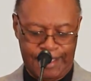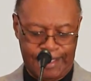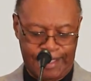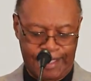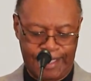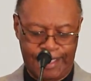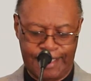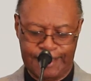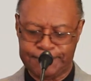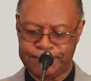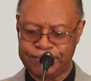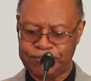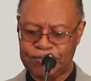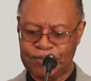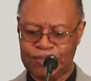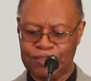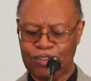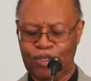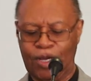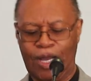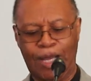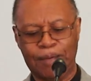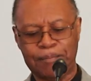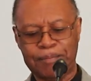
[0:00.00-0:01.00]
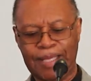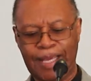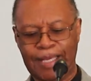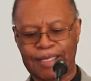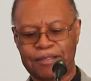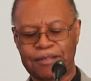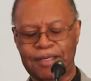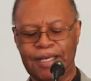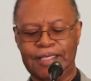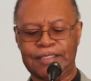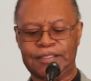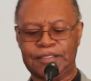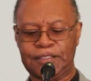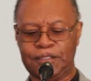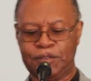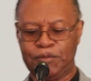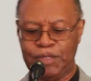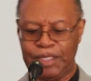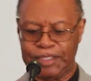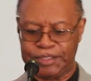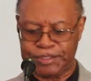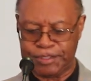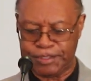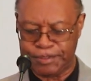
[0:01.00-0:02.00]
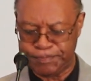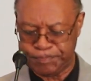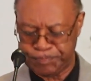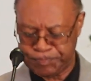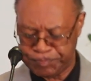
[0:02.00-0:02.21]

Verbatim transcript: And no, I'm not going to ask the question,